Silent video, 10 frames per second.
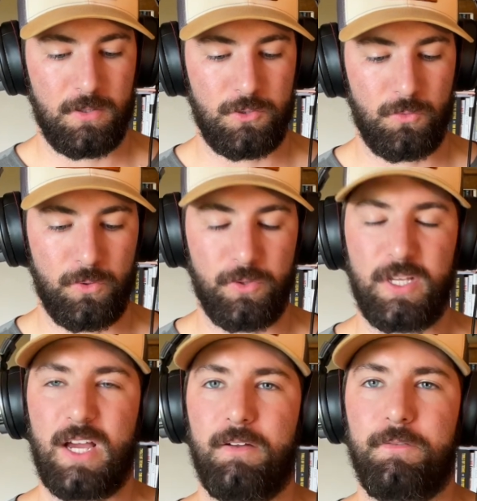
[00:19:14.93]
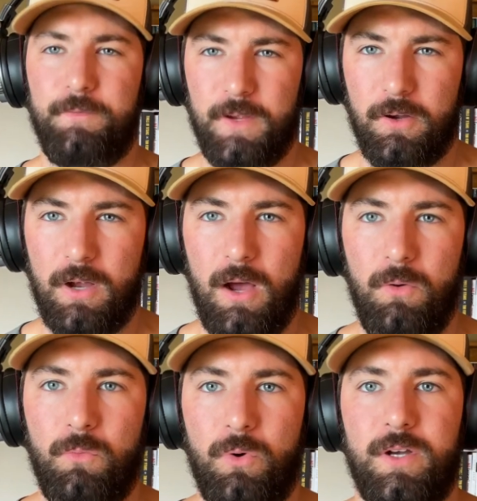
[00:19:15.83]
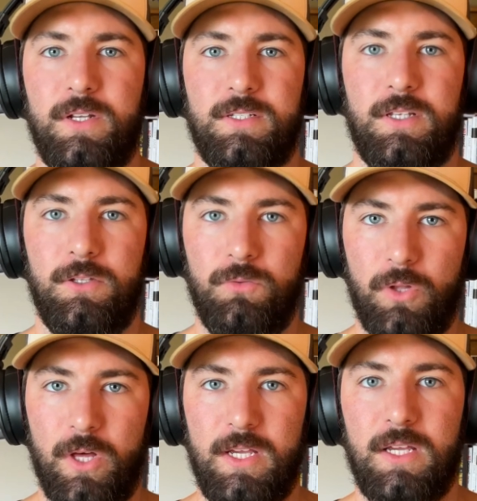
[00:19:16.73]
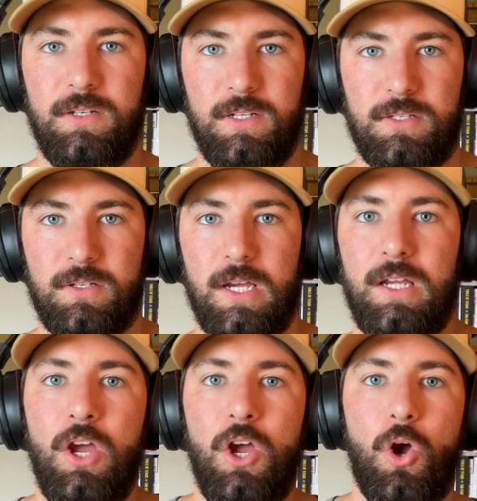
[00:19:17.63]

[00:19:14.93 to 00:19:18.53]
to really kind of figure out what it is that you like and dislike,